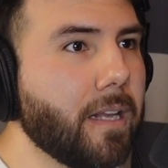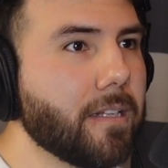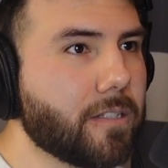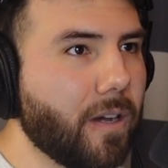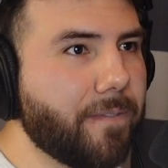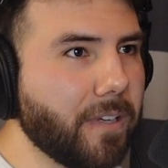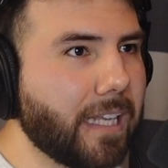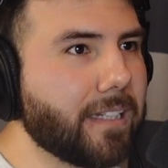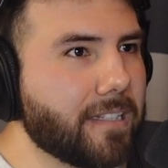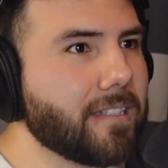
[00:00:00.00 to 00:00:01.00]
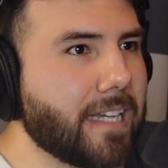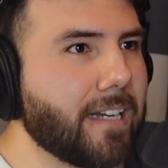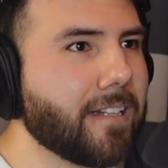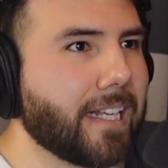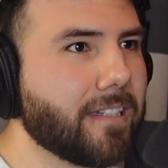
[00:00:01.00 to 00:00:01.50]
So I feel like this is kind
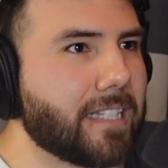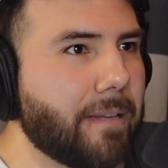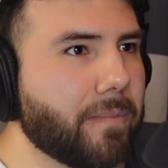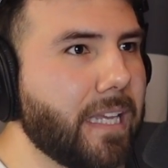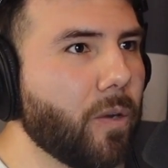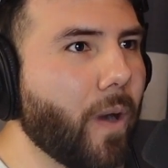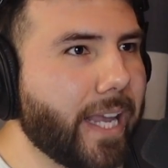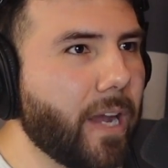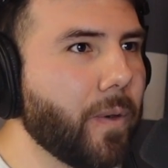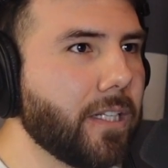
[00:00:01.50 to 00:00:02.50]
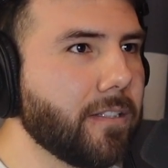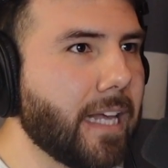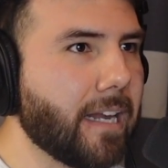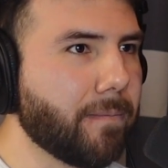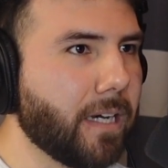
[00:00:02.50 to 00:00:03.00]
of like the same thing. Why can't we do
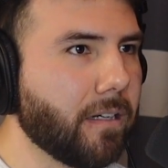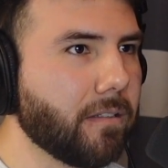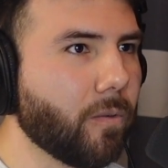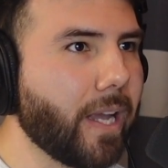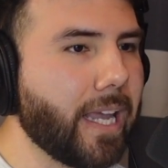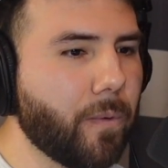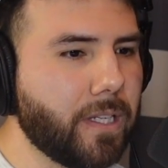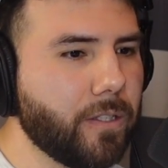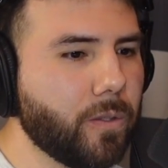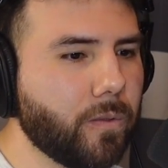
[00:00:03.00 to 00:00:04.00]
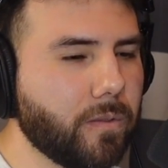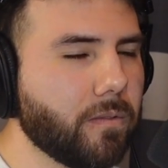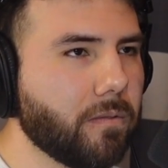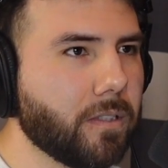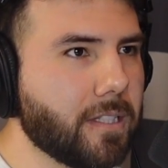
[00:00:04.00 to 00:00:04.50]

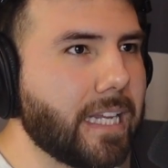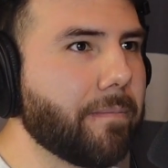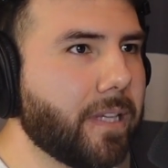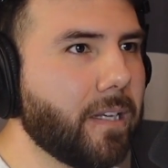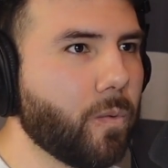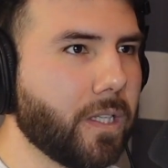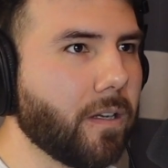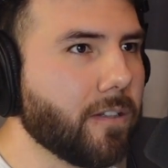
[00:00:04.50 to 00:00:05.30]
the same thing with all